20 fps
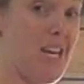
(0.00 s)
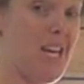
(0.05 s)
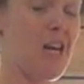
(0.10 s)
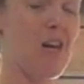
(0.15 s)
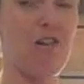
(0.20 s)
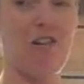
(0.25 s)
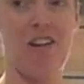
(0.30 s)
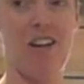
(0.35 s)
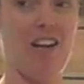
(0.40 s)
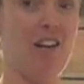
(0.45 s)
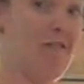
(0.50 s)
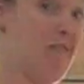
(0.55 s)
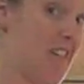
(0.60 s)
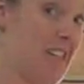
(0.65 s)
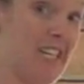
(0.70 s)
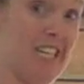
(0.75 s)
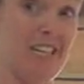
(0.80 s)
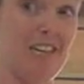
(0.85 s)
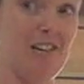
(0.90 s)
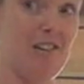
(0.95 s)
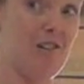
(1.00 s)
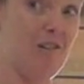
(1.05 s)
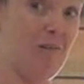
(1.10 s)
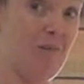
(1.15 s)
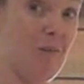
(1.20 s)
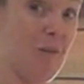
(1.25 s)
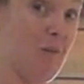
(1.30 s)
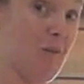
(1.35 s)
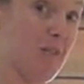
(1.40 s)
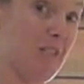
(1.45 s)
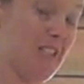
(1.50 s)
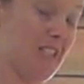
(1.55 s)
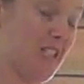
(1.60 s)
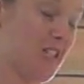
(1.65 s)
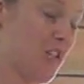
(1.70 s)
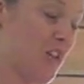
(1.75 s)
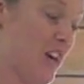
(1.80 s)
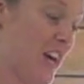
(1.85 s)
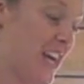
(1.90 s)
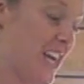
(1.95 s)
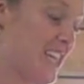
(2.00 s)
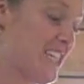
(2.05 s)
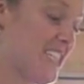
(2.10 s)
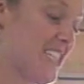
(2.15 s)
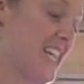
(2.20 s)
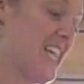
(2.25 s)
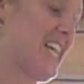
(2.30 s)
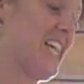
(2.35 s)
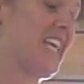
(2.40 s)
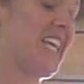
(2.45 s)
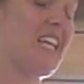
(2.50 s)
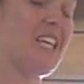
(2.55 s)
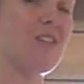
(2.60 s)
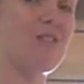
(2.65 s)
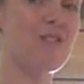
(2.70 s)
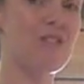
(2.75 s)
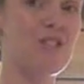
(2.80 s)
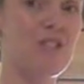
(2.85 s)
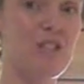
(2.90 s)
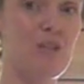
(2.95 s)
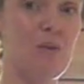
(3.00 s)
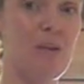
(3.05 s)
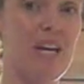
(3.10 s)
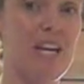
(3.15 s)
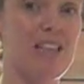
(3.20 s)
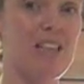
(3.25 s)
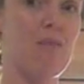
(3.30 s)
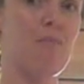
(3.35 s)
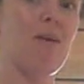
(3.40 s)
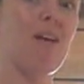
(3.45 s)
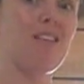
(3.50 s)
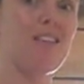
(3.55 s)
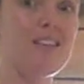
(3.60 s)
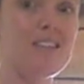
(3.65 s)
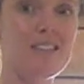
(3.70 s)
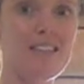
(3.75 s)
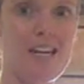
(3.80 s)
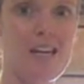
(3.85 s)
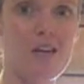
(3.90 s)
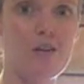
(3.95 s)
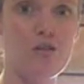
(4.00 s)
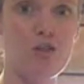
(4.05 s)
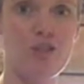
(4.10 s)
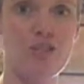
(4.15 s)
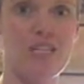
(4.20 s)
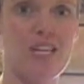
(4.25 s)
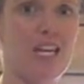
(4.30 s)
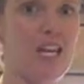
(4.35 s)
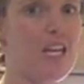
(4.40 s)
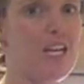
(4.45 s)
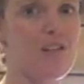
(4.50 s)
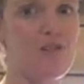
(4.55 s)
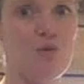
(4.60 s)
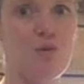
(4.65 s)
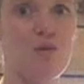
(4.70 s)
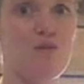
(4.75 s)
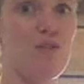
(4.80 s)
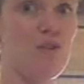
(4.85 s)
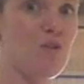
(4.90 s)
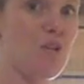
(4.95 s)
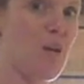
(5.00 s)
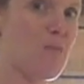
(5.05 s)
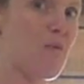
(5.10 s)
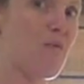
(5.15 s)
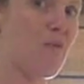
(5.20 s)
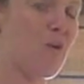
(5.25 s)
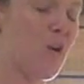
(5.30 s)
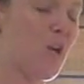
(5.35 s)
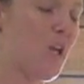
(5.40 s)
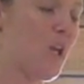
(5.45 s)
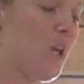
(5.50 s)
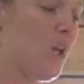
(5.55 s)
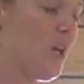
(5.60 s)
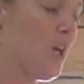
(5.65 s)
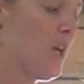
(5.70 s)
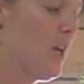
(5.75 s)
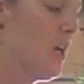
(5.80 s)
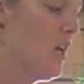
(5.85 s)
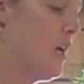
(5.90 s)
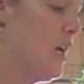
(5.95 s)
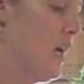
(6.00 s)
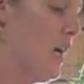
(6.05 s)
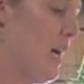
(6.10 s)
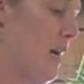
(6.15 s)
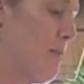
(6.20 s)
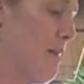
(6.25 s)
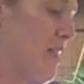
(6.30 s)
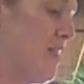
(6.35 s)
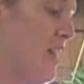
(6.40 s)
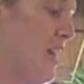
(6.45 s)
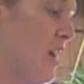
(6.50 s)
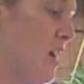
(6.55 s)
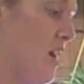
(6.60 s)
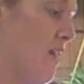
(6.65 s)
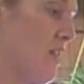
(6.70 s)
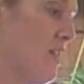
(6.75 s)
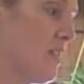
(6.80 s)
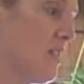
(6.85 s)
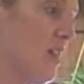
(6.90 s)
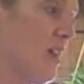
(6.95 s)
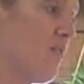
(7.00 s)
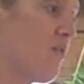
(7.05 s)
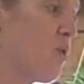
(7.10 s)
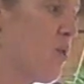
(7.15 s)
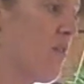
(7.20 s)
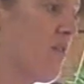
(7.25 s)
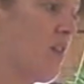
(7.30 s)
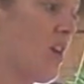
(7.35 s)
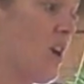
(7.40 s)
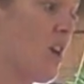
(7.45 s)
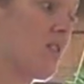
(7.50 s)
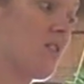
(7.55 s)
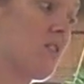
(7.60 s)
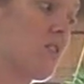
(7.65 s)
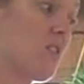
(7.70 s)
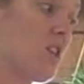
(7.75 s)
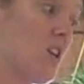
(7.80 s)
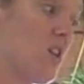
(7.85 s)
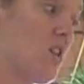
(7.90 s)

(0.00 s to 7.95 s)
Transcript: me or anyone at home who wants to try it to kind of get used to and get the method down, just like any sort of new type of cooking. I think obviously if you have a gas